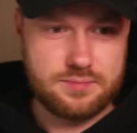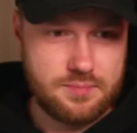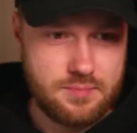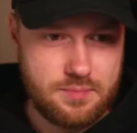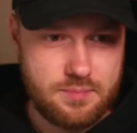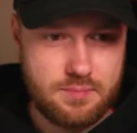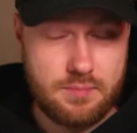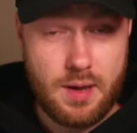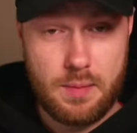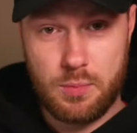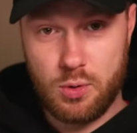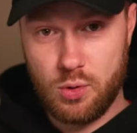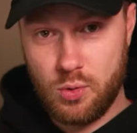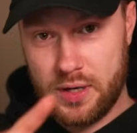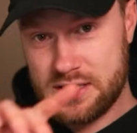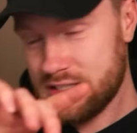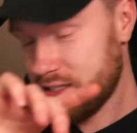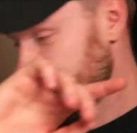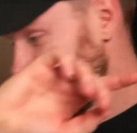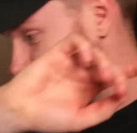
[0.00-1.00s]
Remember,
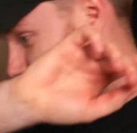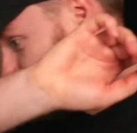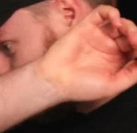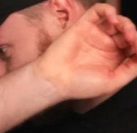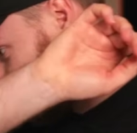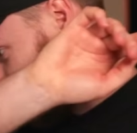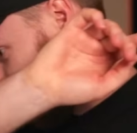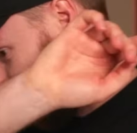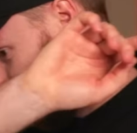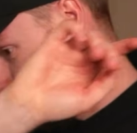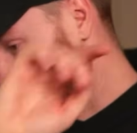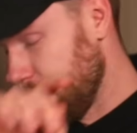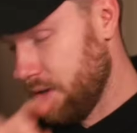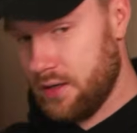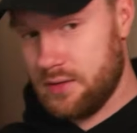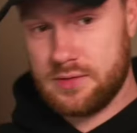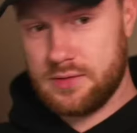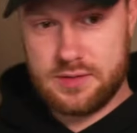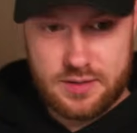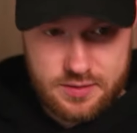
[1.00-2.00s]
always sneeze into your
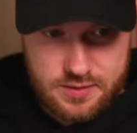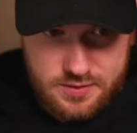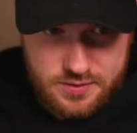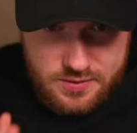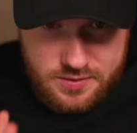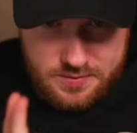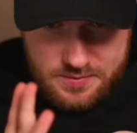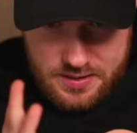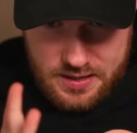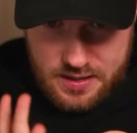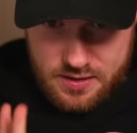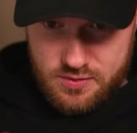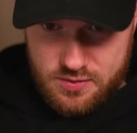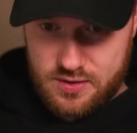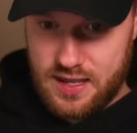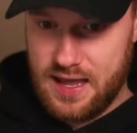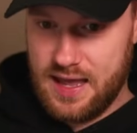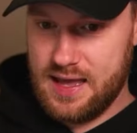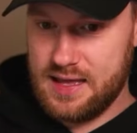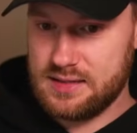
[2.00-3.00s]
elbows so you're not getting it on
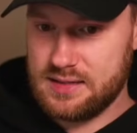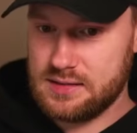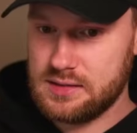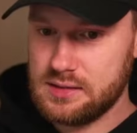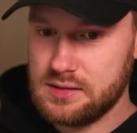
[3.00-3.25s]
your hands.